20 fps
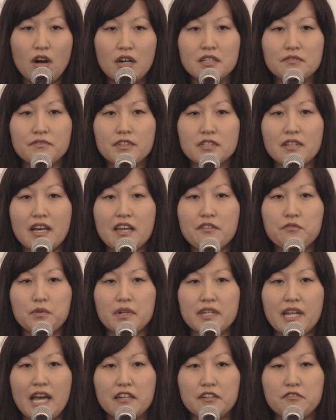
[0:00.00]
all of the life
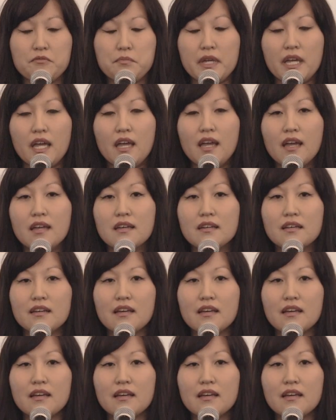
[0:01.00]
went out of me,